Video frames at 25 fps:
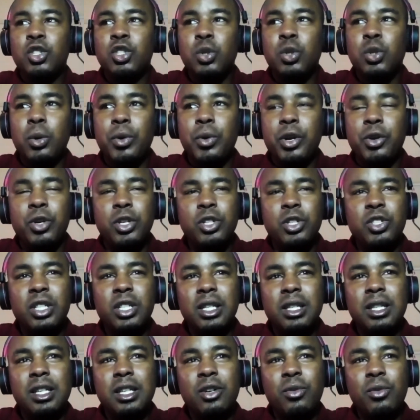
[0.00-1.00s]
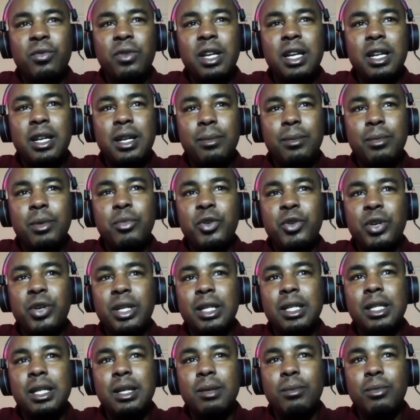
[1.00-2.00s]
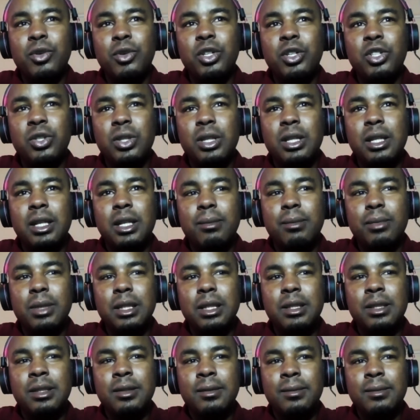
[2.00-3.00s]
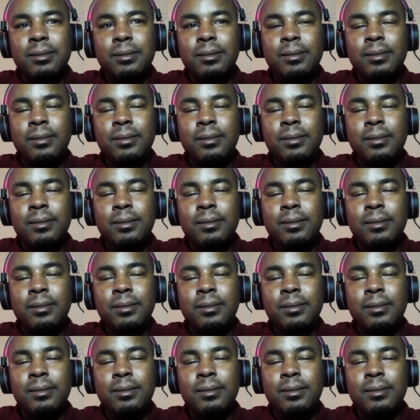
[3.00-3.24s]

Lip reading: sure, we're going to take that offline and maybe we can dig more into the numbers.